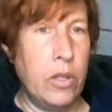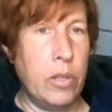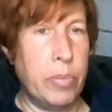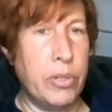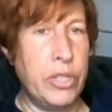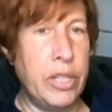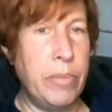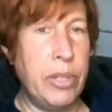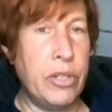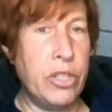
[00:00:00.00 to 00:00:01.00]
The
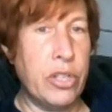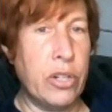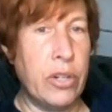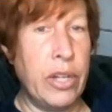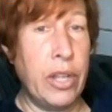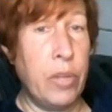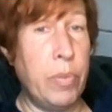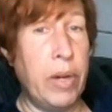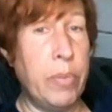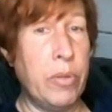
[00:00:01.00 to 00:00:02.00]
Perseid meteor shower, another
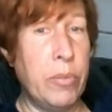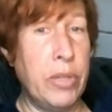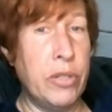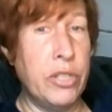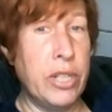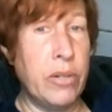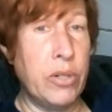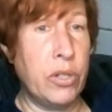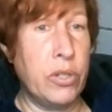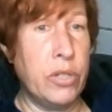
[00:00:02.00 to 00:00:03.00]
popular meteor
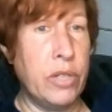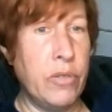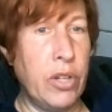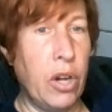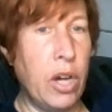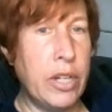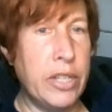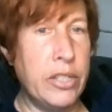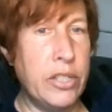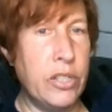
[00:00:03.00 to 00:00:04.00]
shower, occurs every
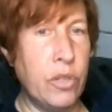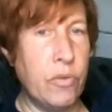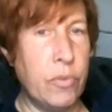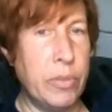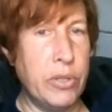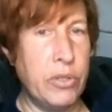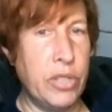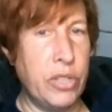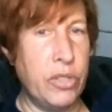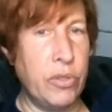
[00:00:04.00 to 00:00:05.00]
August, is known for
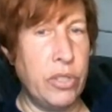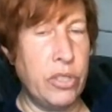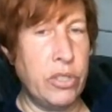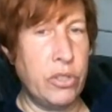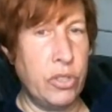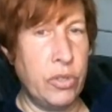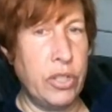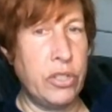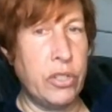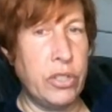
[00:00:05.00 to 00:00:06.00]
producing
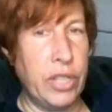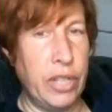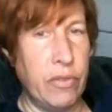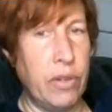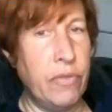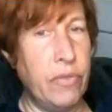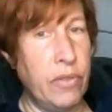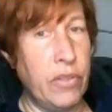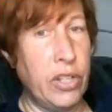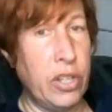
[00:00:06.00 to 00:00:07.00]
shooting stars that give off
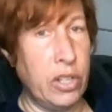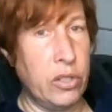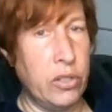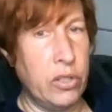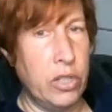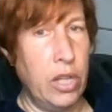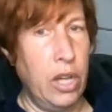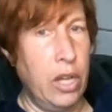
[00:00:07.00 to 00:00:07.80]
vivid colors.